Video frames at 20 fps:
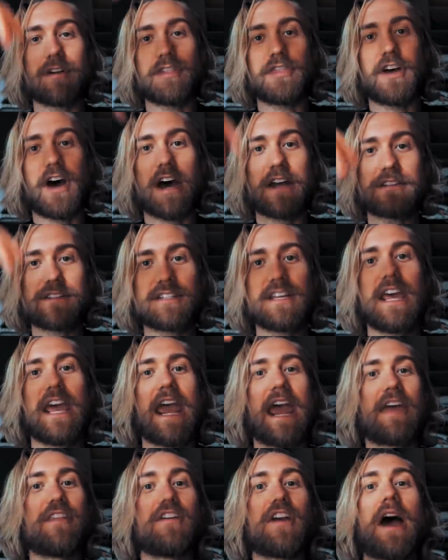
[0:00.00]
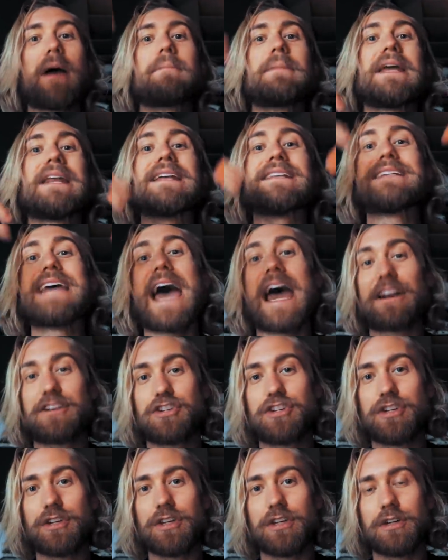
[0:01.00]
your thoughts, and they're not being
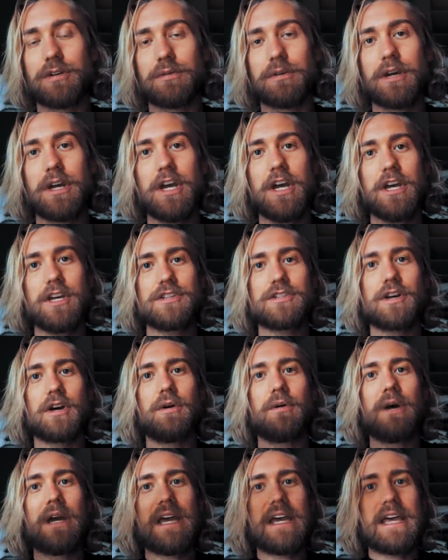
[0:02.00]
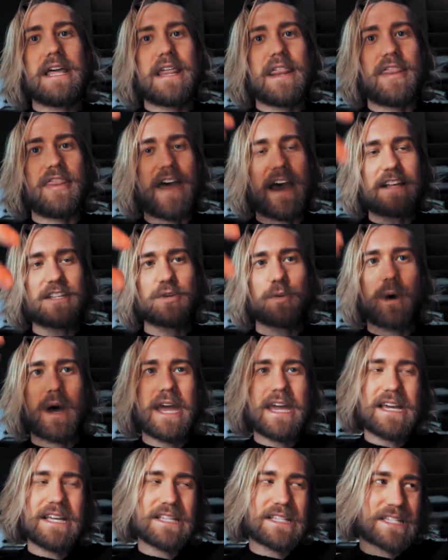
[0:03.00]
attached to you. So that's
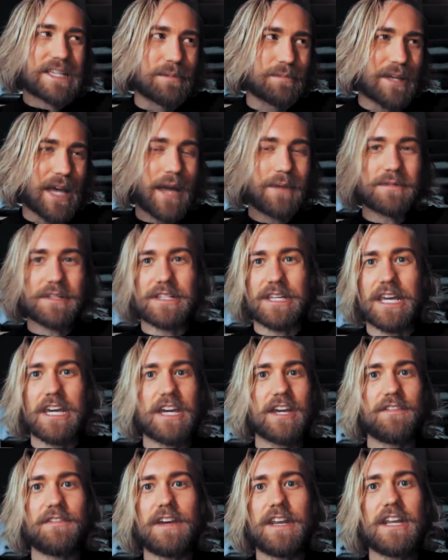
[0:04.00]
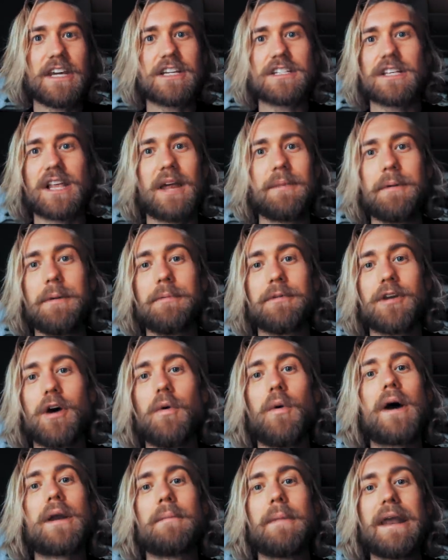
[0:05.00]
why sometimes it's inconvenient, because a lot of people
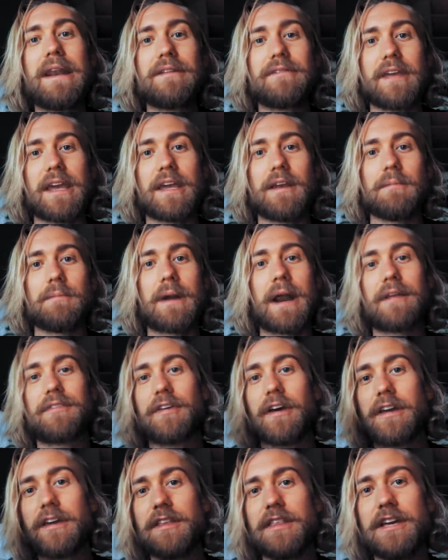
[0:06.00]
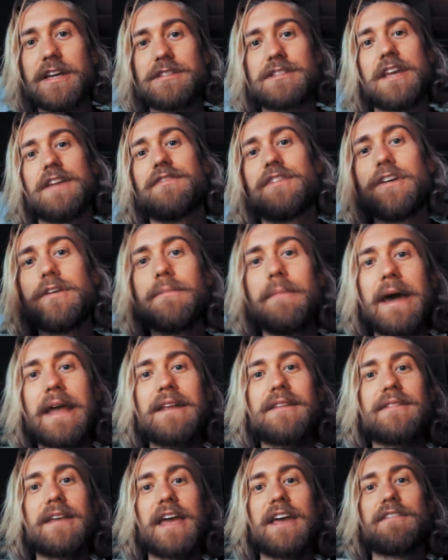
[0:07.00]
don't want to meditate. But I'll tell you this, if you
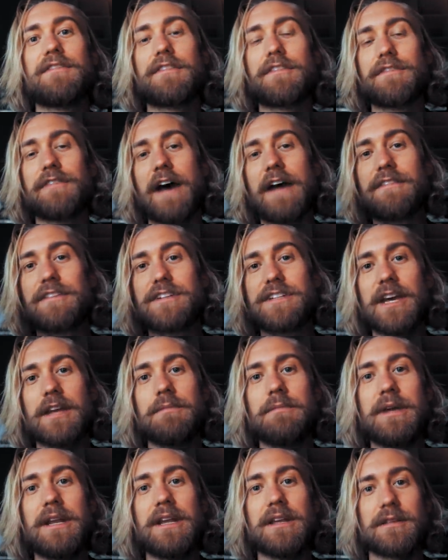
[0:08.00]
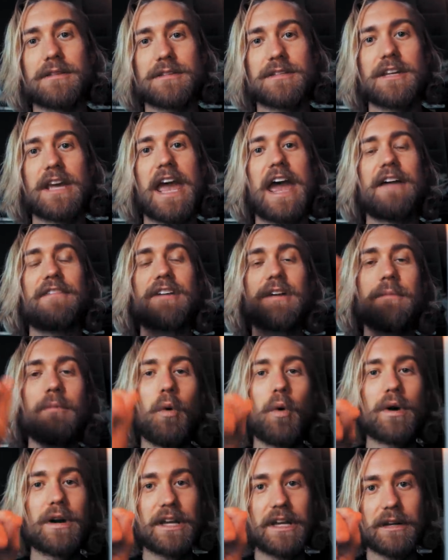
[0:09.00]
meditate for 5 or 10 minutes every
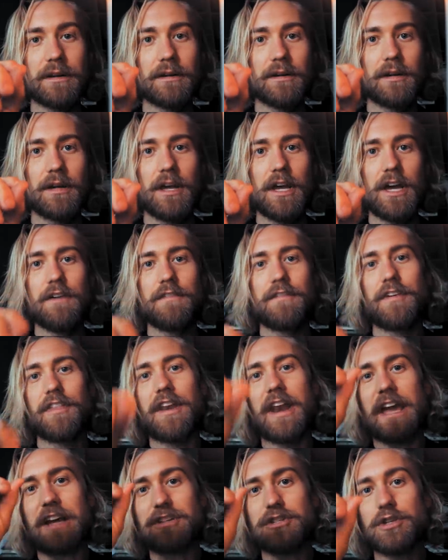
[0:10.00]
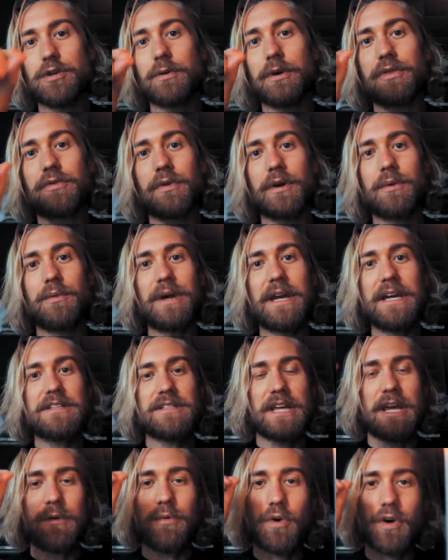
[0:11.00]
morning for the next 2 or 3
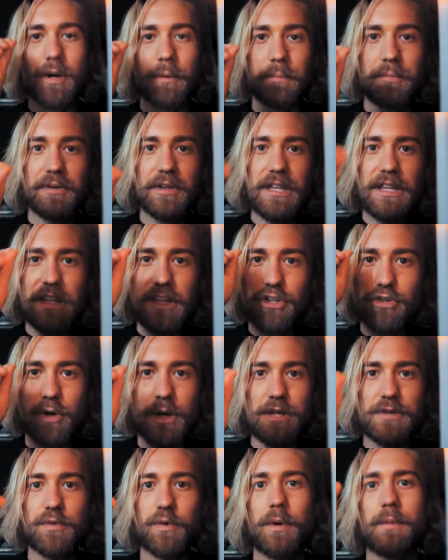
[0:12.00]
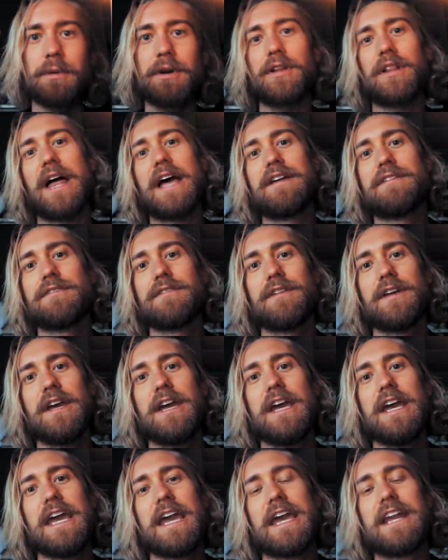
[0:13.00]
weeks, it will completely transform your life.
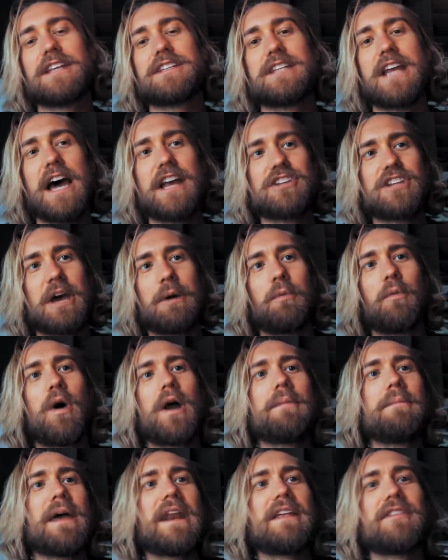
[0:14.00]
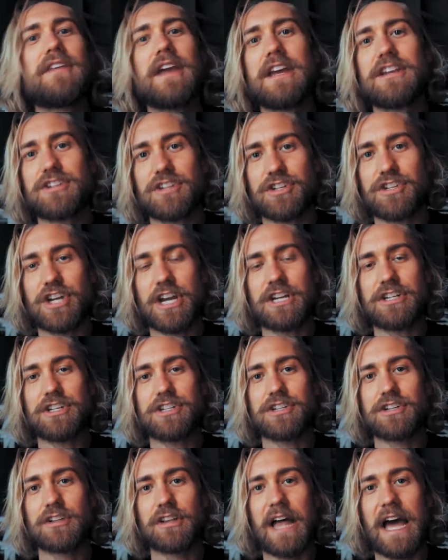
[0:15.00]
It is not that one meditation
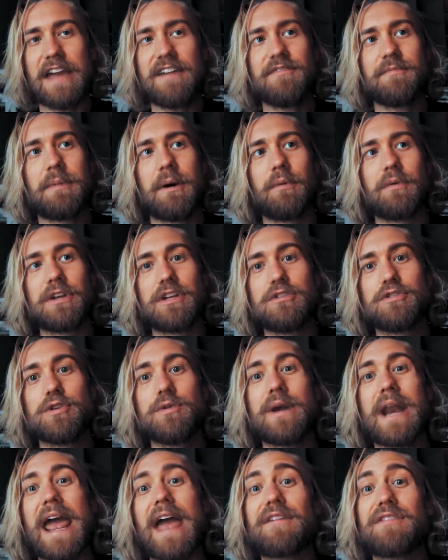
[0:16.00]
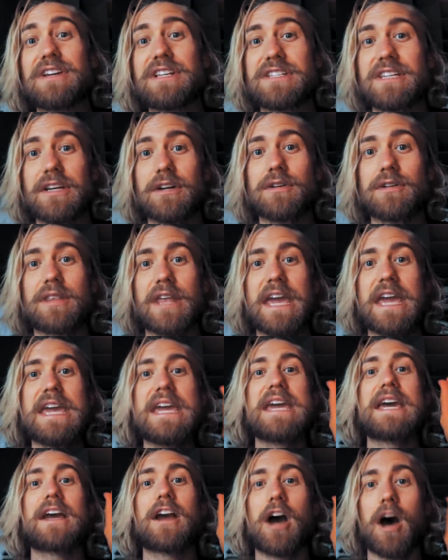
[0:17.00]
changes your life, but when you do it every single day,
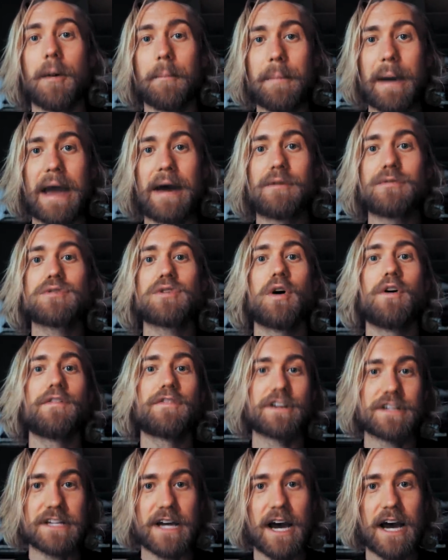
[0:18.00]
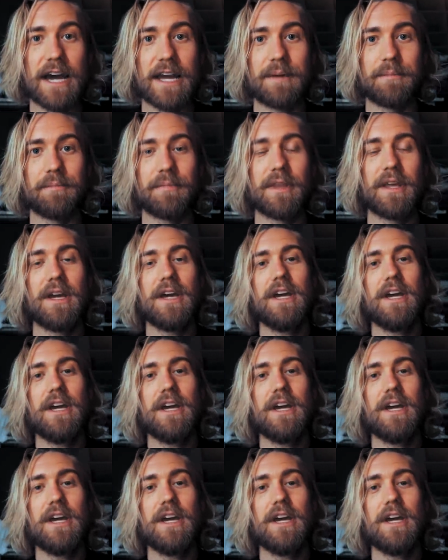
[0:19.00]
it compounds over time.